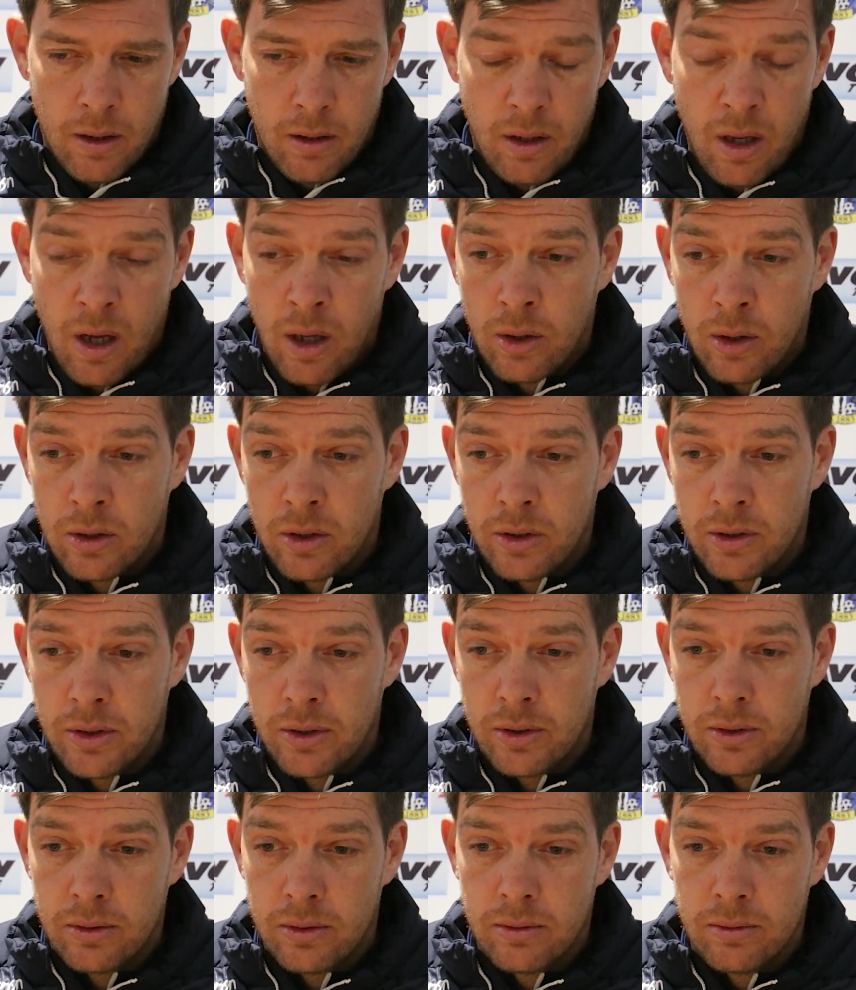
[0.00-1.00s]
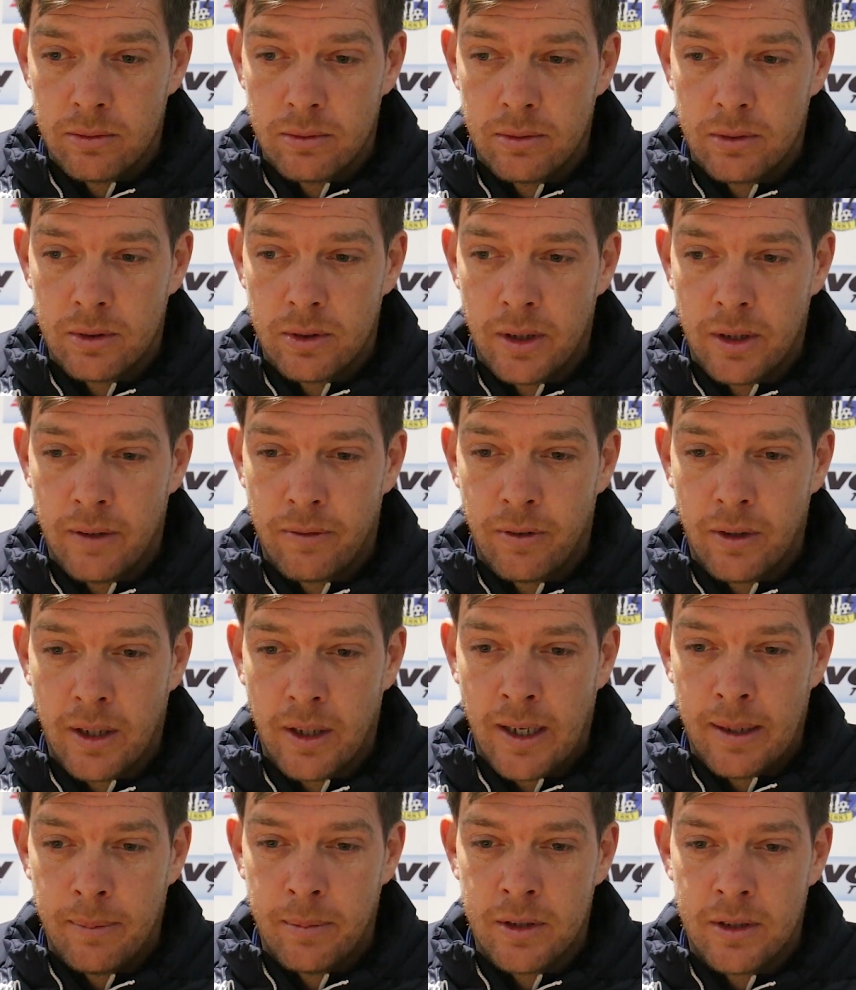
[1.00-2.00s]
No, because it's a different
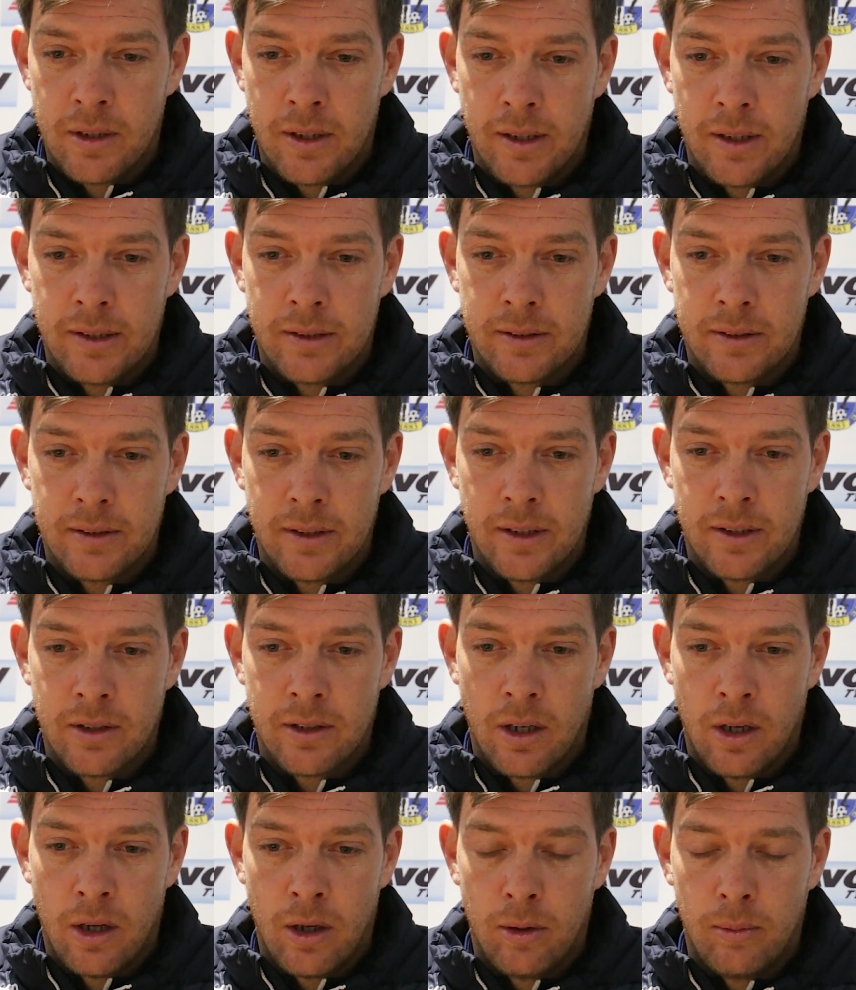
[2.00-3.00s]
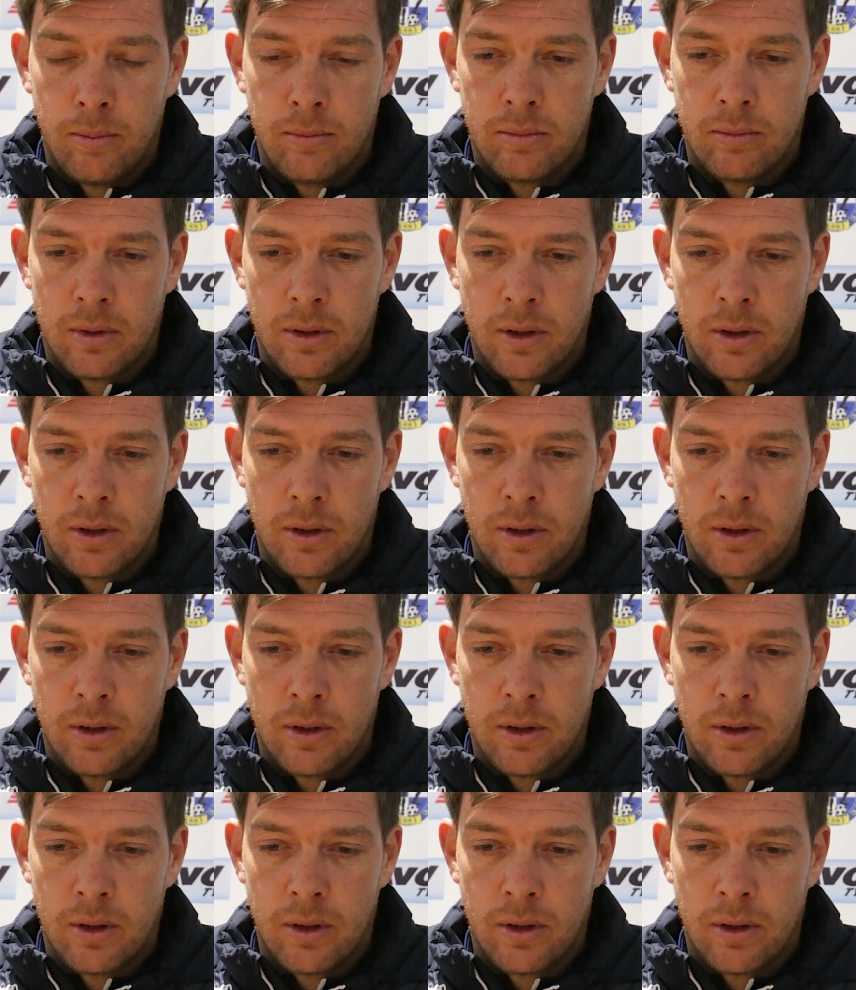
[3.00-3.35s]
game, isn't it? It's at home.